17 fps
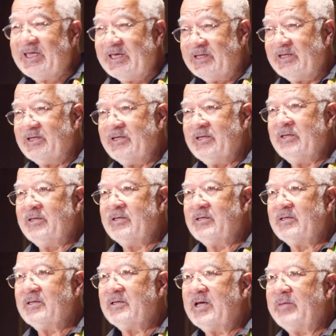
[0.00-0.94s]

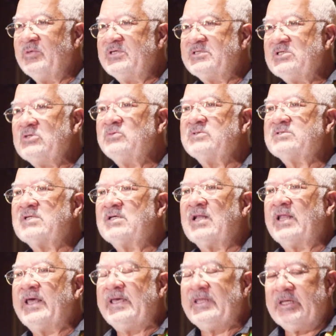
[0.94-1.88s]
I mean, she was a
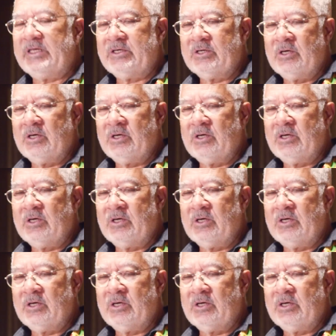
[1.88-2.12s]
lady